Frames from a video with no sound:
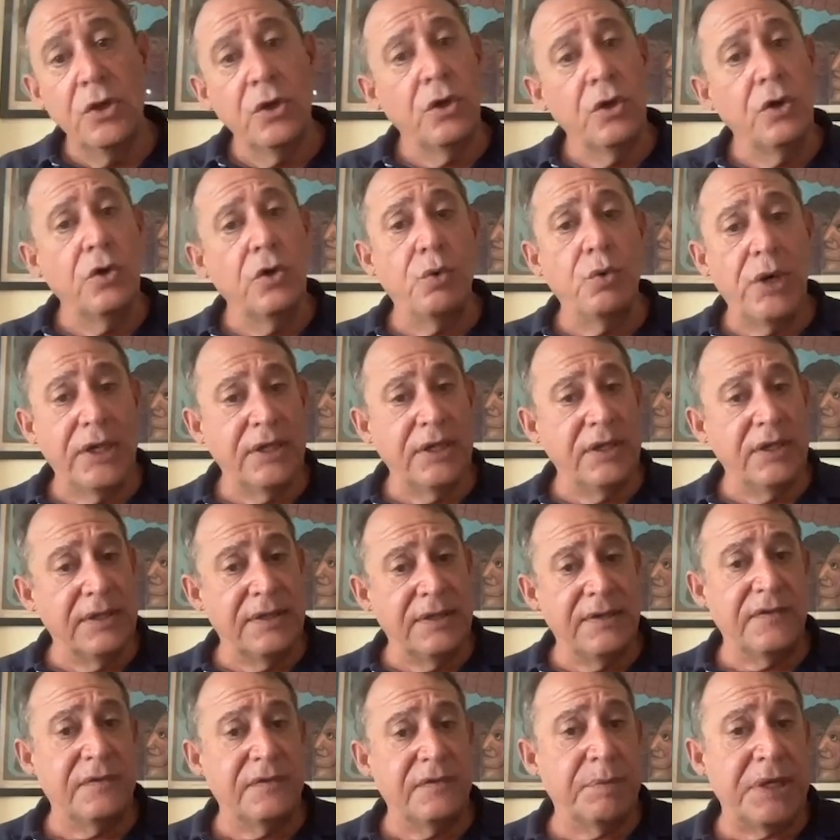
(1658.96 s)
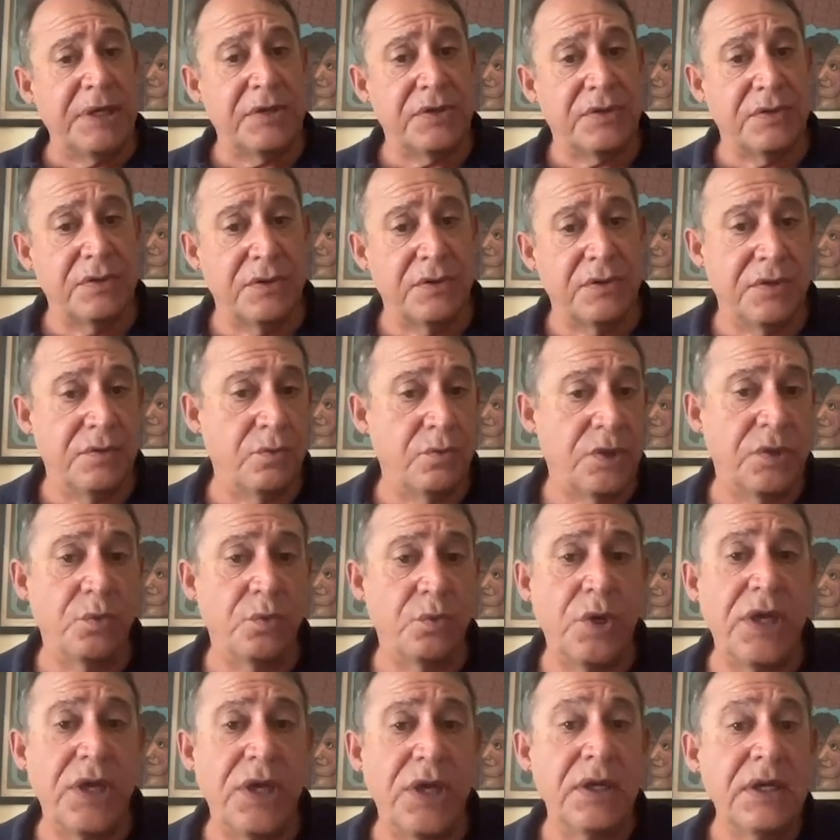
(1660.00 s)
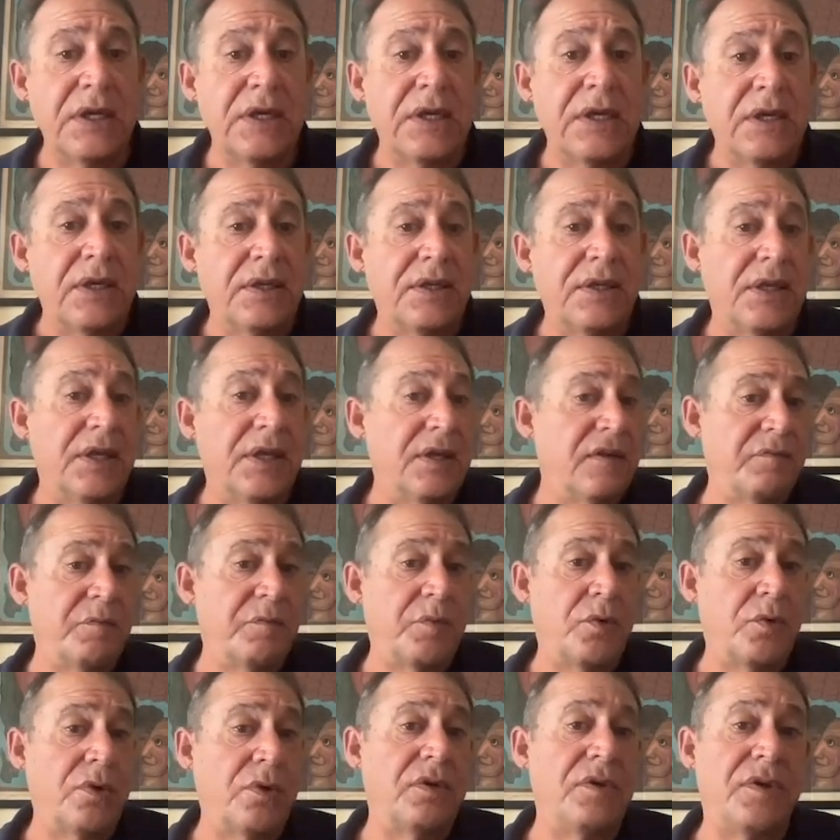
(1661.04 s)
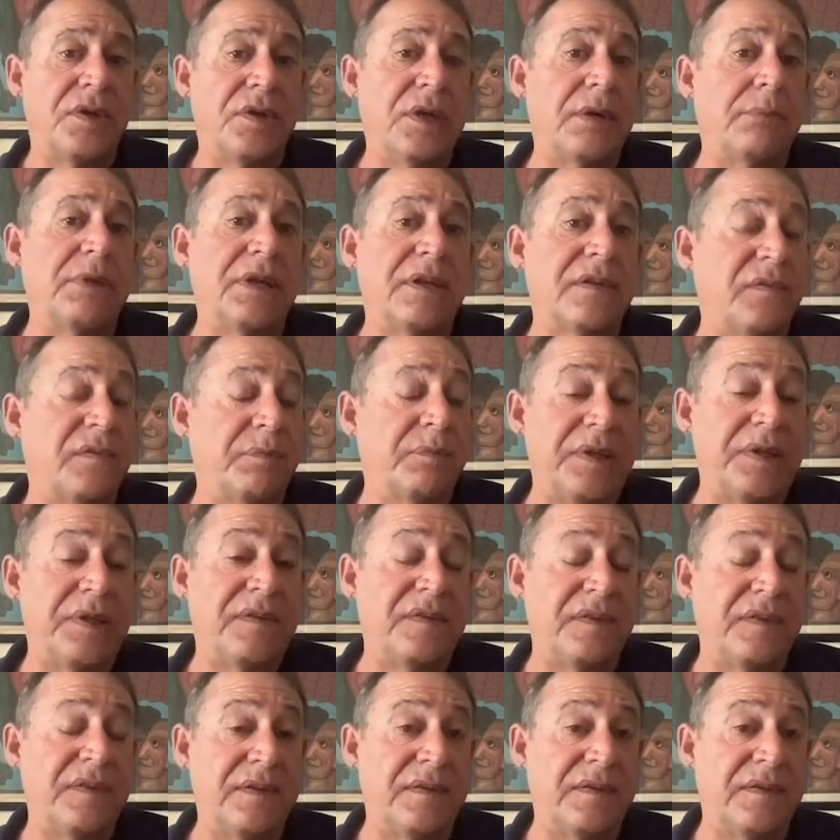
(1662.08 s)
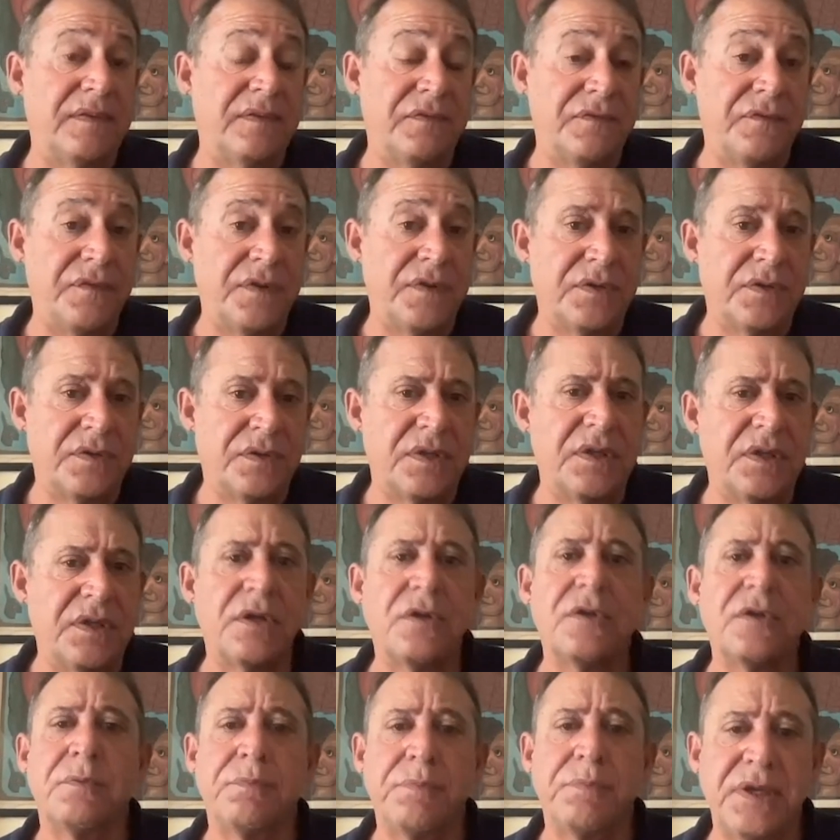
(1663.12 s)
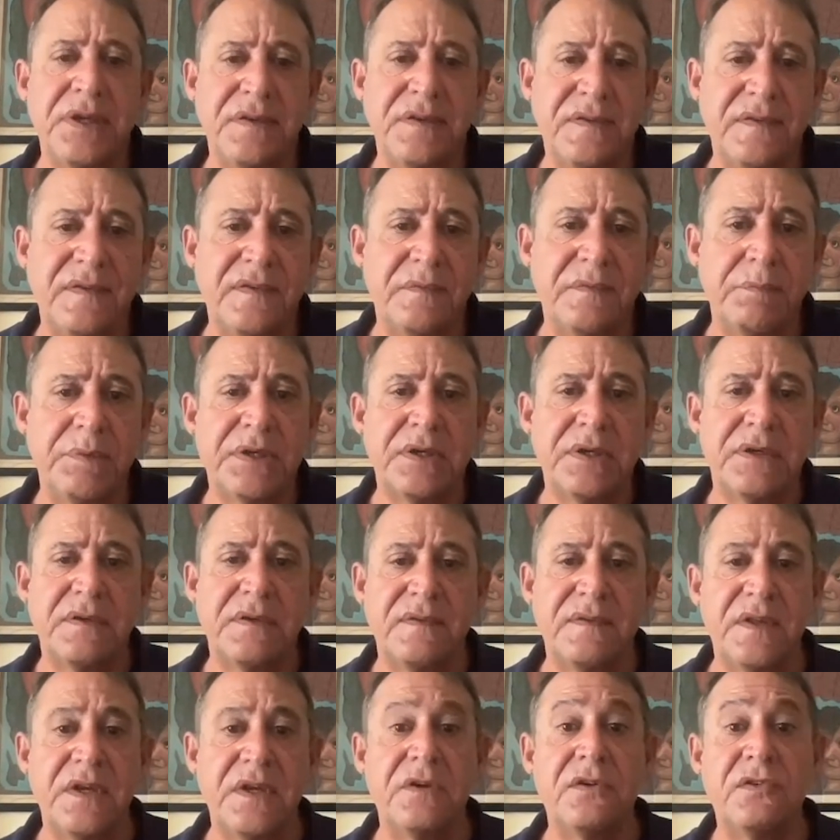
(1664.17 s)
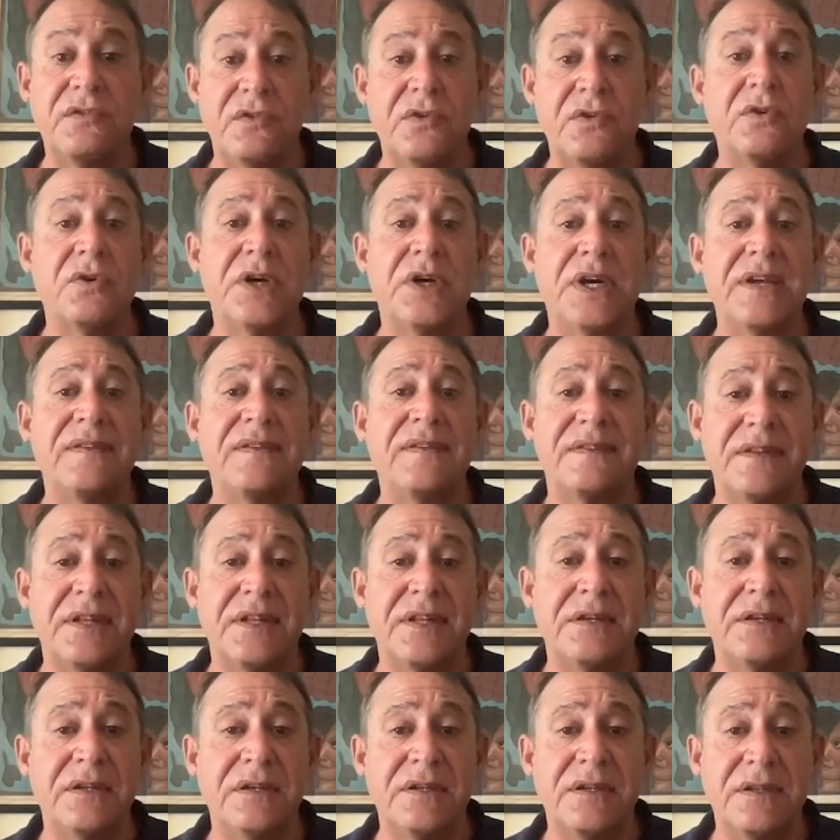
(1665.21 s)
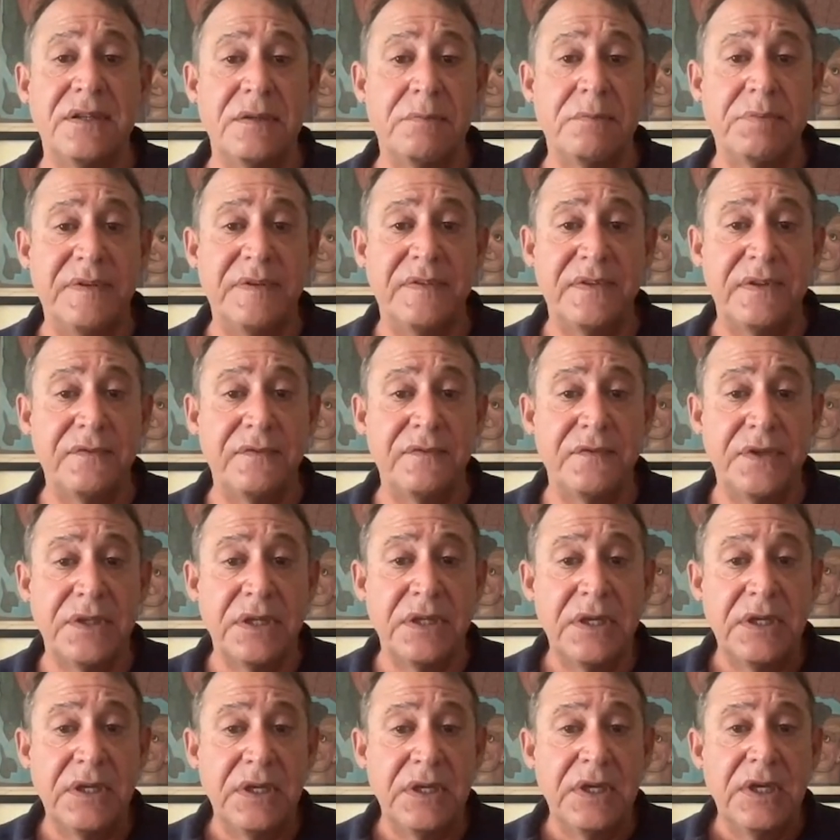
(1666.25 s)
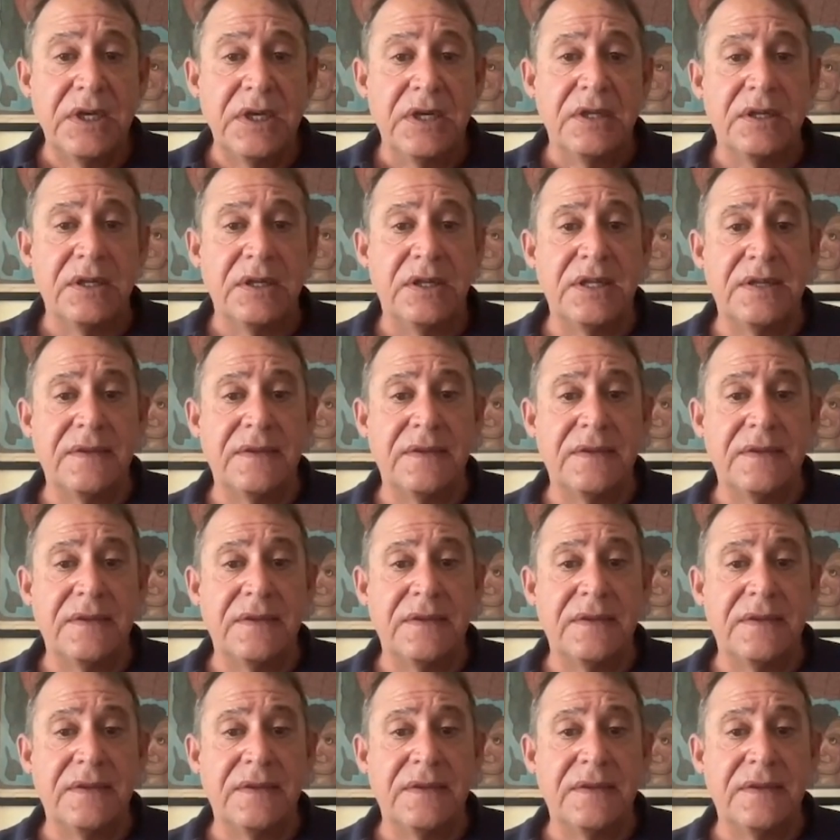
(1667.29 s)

Hawaii is special in one way. They have more endemic species of fish than other places because they are so isolated in the Pacific that